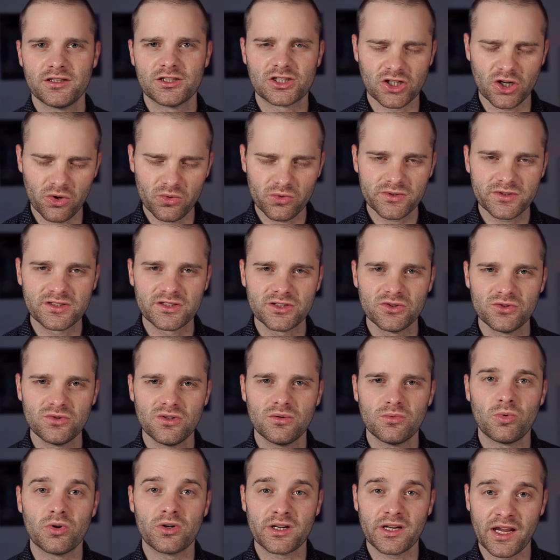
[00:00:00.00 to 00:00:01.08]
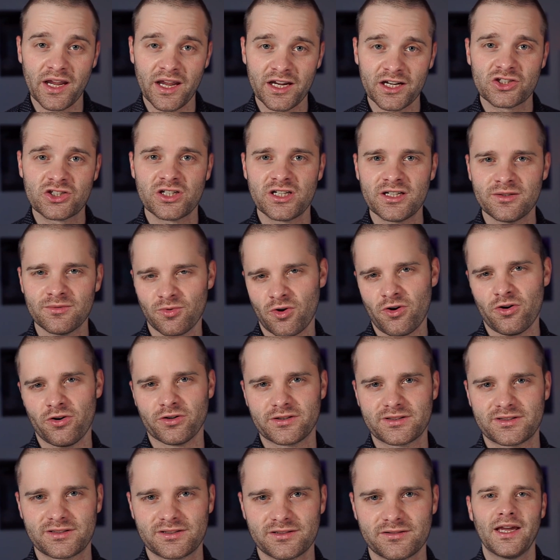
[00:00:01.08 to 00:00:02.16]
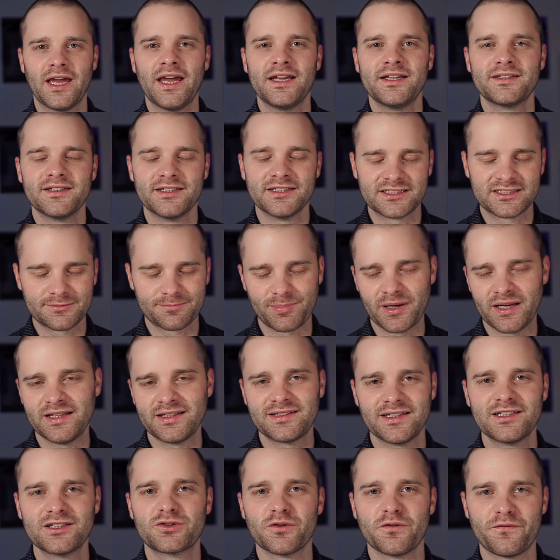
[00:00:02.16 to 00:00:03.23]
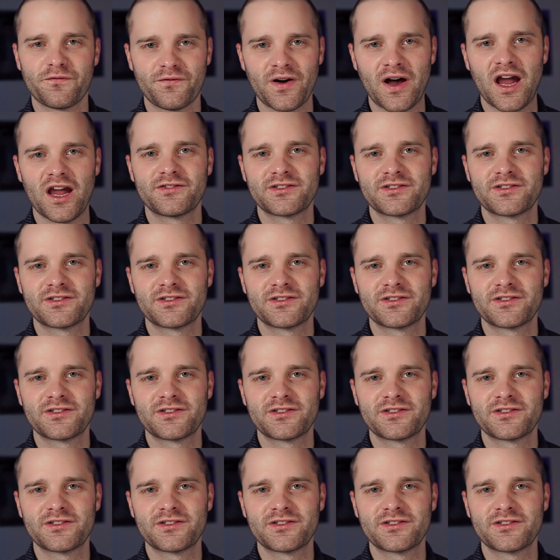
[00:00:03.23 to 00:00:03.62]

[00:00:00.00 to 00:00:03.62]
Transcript: shows you what actually works. And it's split into 5